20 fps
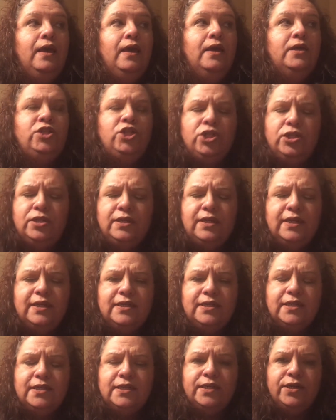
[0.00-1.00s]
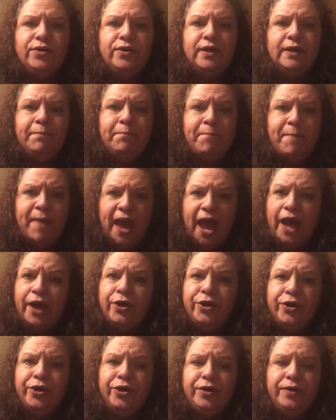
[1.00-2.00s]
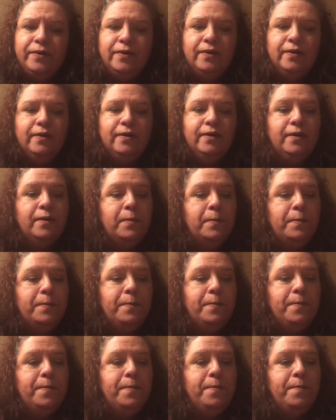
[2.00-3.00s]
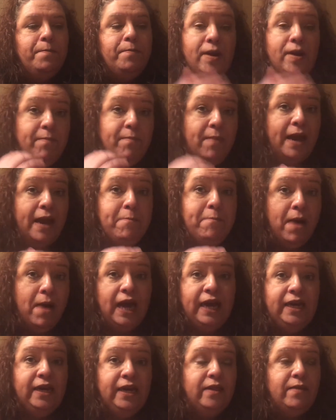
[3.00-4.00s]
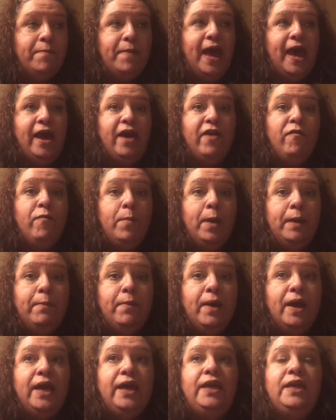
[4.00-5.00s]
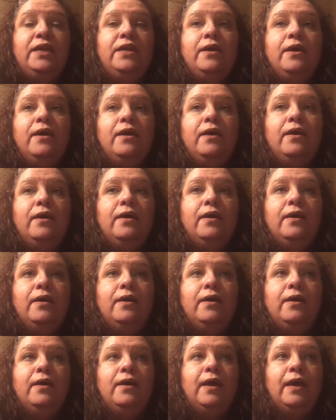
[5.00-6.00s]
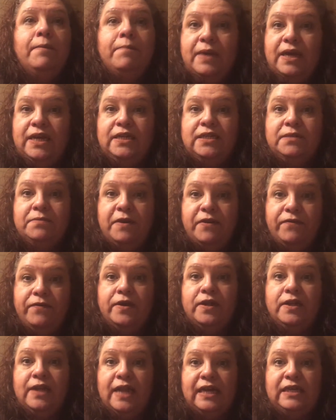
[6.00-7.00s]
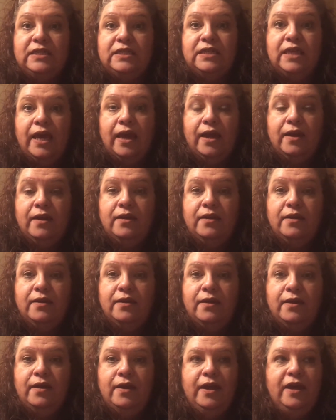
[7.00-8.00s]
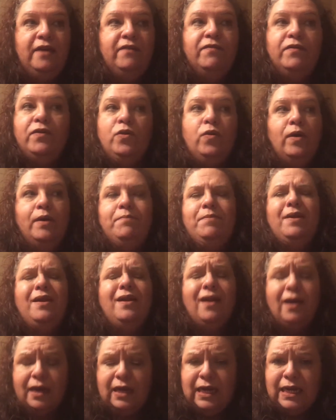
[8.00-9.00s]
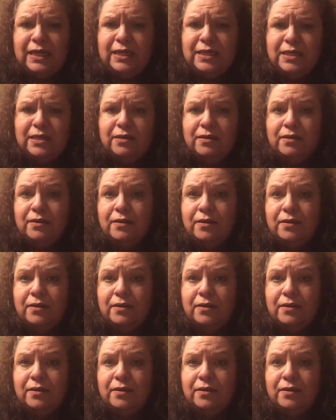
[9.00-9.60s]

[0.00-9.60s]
It shouldn't necessarily matter, but in my mind, in the back of my mind, it makes me feel less than. Even though I'm not,